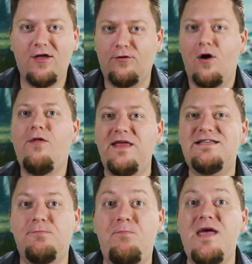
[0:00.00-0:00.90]
They're all
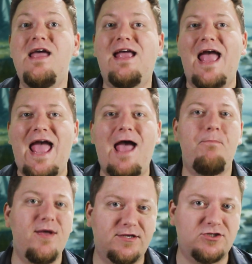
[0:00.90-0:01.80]
these big
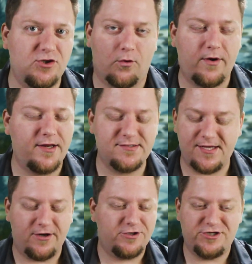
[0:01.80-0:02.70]
epic stories
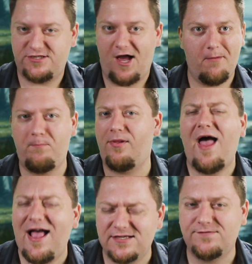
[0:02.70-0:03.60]
that are just a
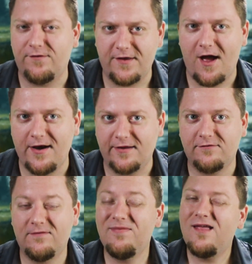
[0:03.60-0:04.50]
blast for the
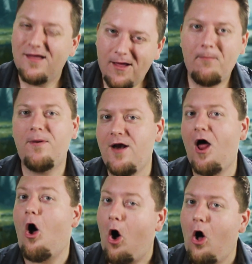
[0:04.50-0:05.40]
audience. But
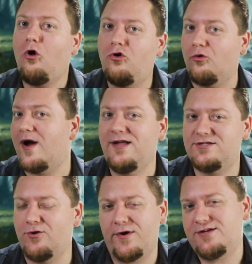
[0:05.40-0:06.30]
not all great
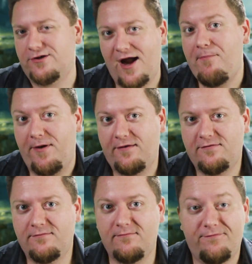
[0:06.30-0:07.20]
stories are
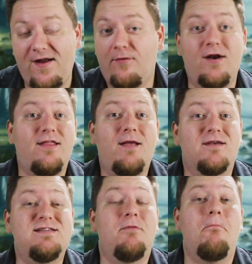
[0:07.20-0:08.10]
epics. In fact, when I think
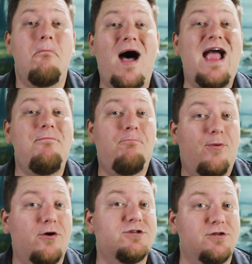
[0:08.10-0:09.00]
about some of my
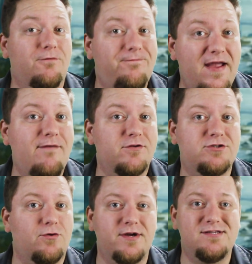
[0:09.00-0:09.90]
personal favorite
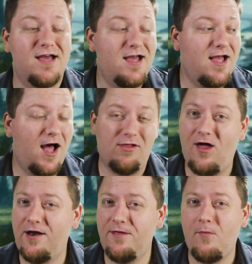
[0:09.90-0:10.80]
stories, a
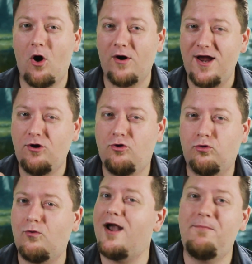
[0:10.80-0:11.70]
lot of them are
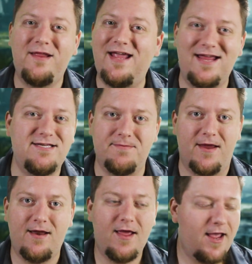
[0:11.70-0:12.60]
incredibly
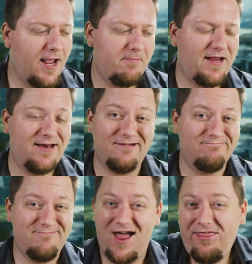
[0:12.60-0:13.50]
intimate. I mean,
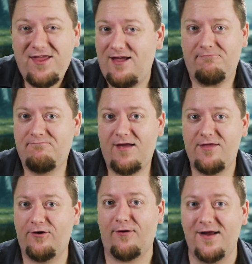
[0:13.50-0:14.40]
nothing
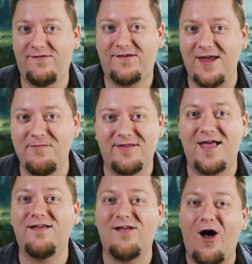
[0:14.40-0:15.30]
in the grand scheme of
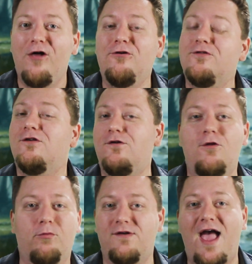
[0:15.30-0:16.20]
things other than to
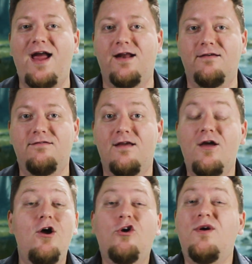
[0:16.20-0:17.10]
the protagonist.
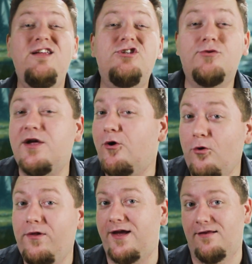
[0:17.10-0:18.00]
Green Street
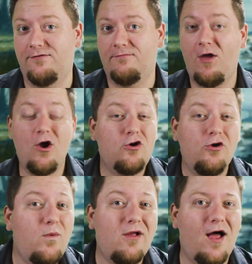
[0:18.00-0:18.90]
Hooligans,
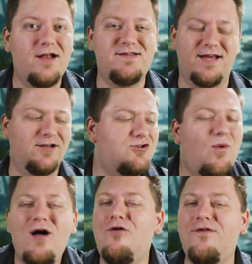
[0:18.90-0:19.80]
Goodwill Hunting,
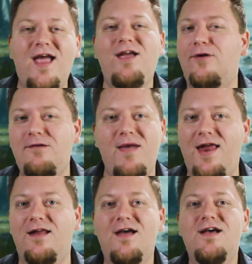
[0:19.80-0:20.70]
twelve Angry
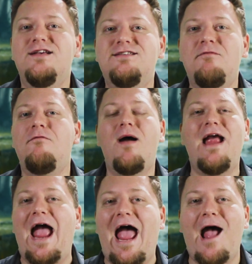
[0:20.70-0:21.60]
Men, some of
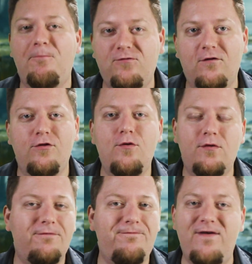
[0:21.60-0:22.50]
my
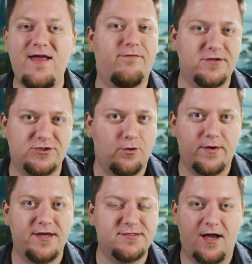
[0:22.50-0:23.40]
absolute favorite
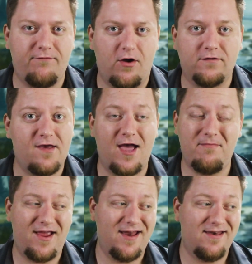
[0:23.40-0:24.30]
stories of all
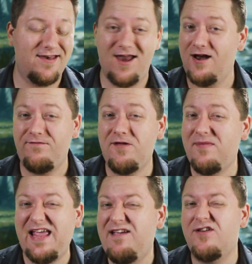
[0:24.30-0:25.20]
time, and none of them
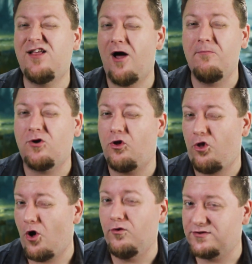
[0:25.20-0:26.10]
even come
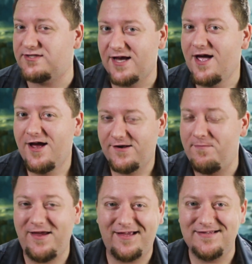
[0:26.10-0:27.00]
close to
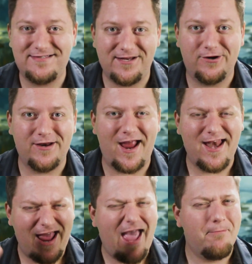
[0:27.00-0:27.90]
being considered
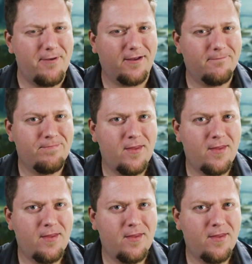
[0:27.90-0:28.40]
an epic.